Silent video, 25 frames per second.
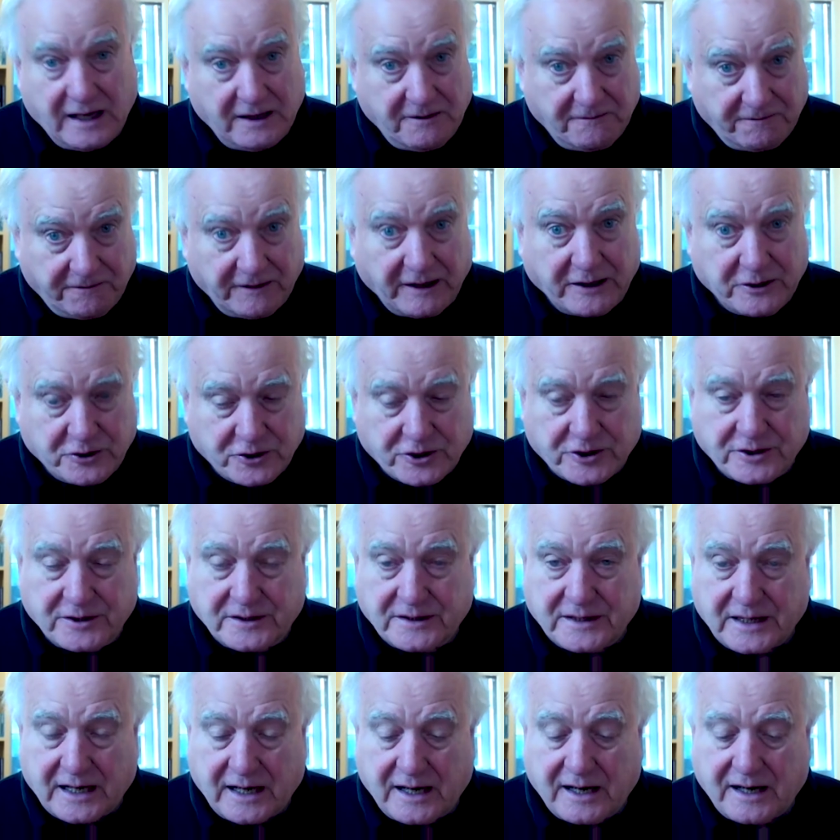Inflation
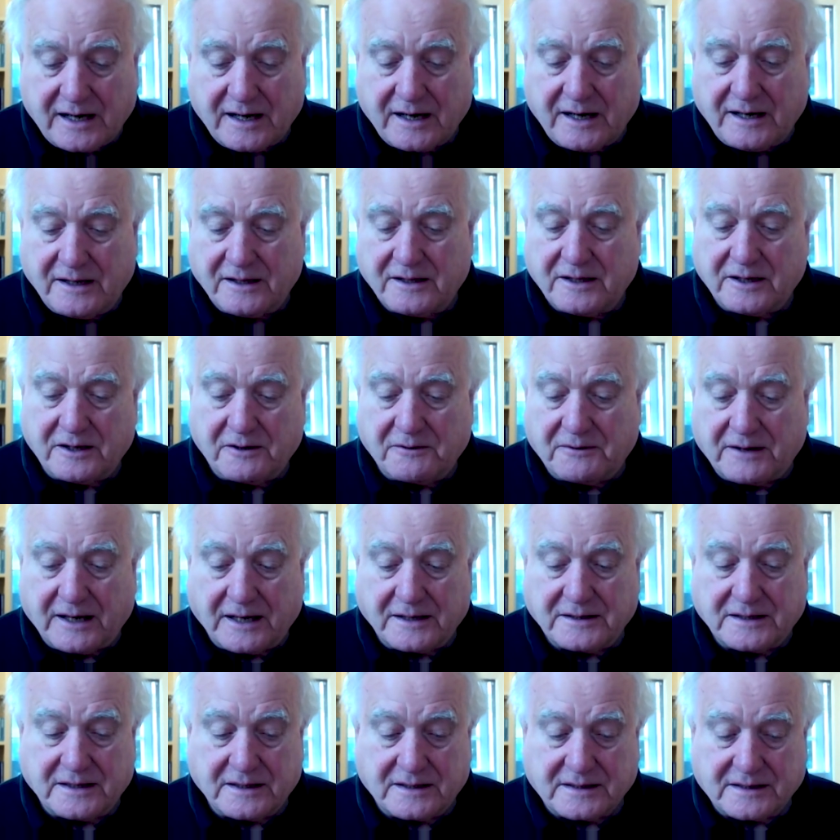Day in the
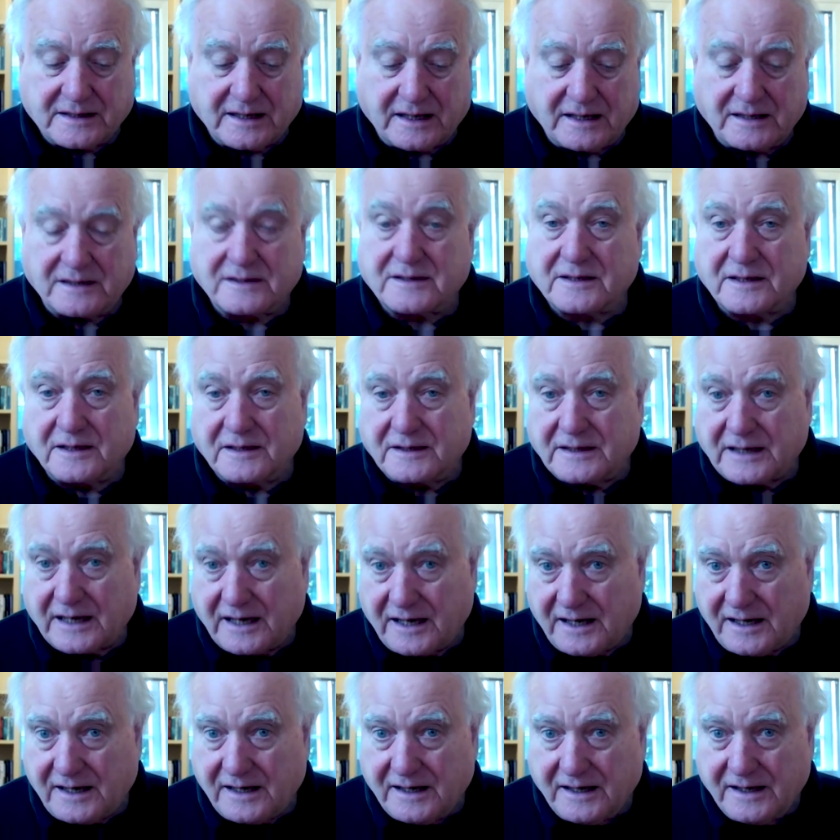United States, the
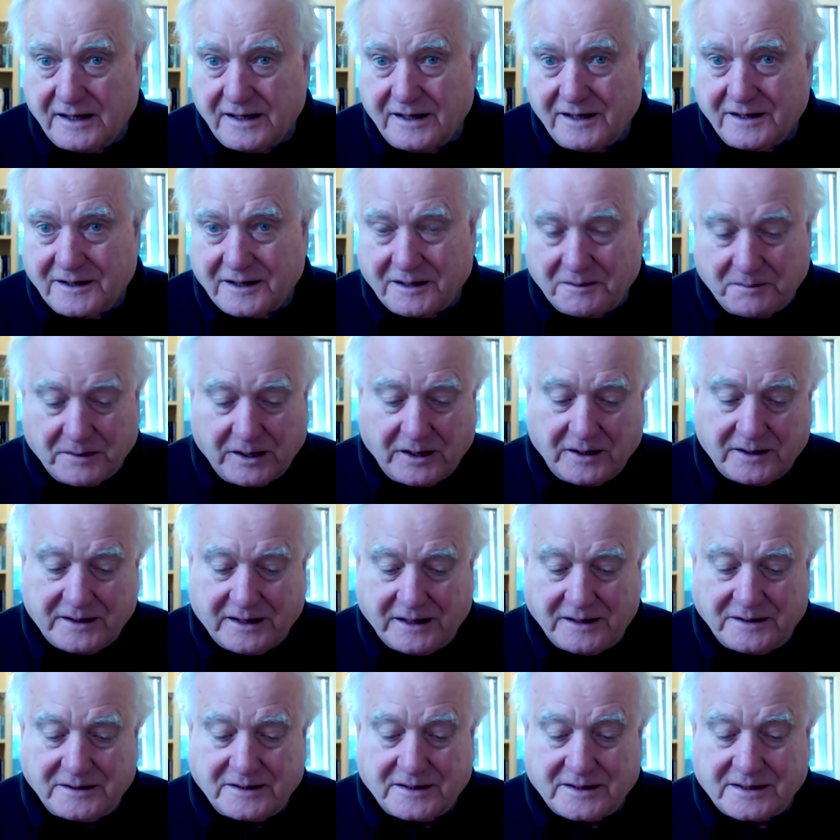day the
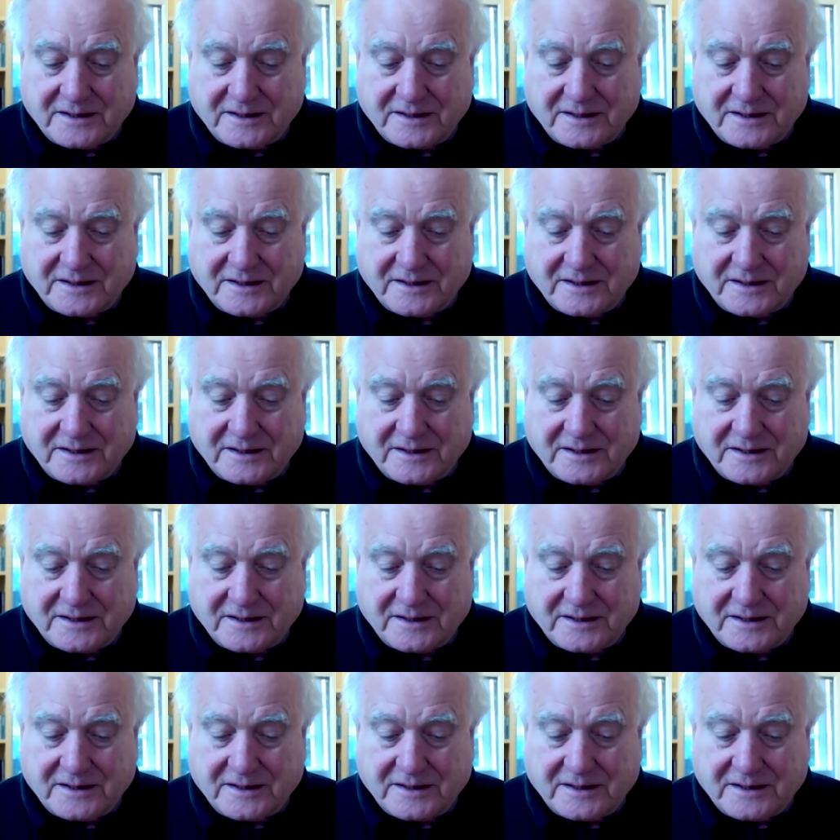markets